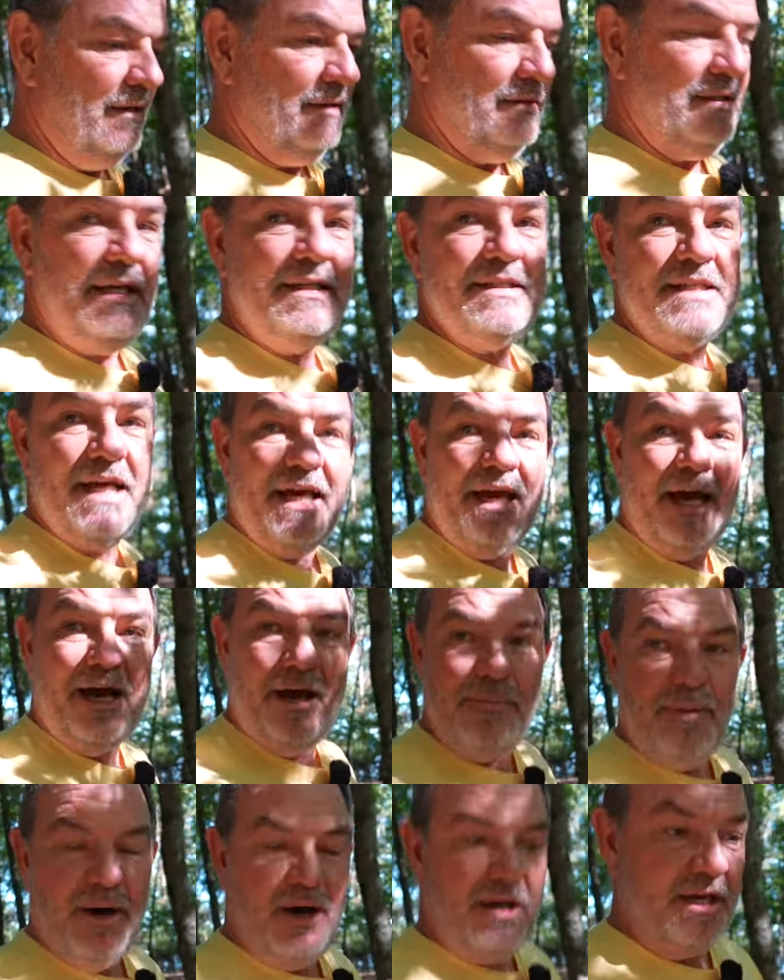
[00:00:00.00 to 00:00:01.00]
DJI
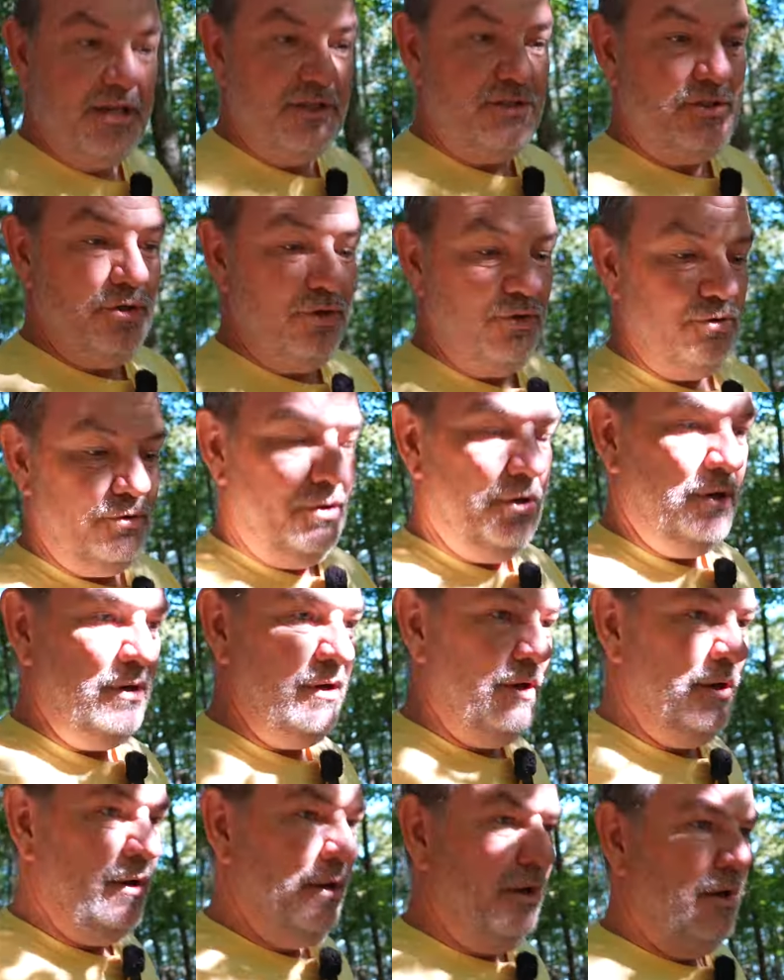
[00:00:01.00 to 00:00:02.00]
Pocket 2,
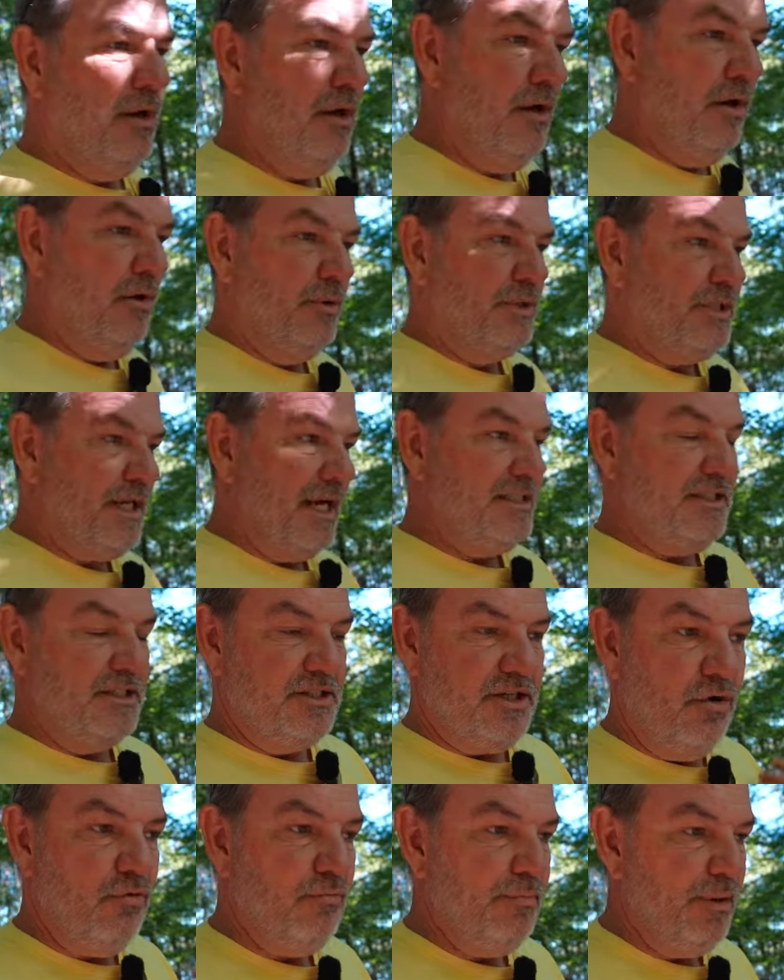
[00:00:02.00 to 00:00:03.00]
which has its
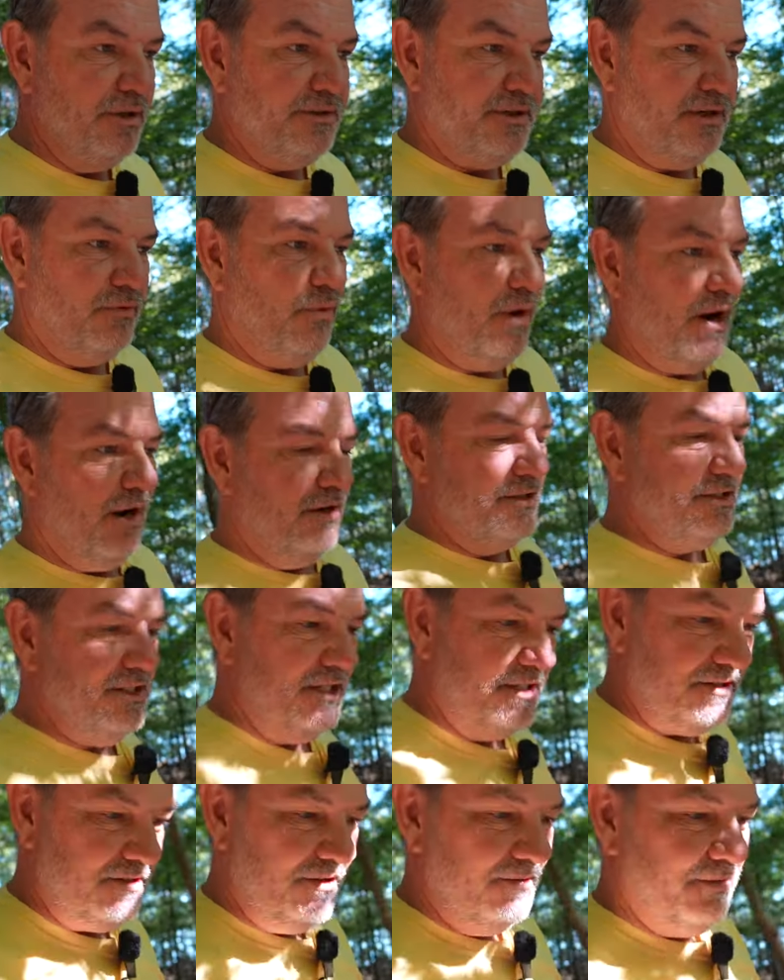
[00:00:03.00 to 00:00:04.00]
own built-in wireless
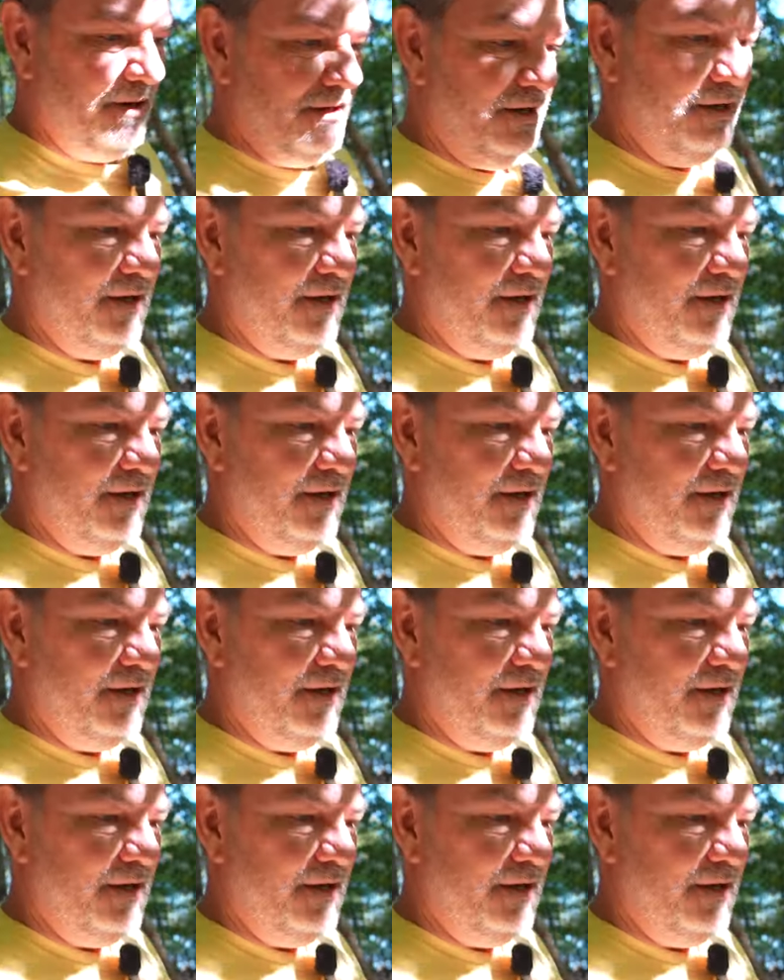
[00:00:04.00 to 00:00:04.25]
system.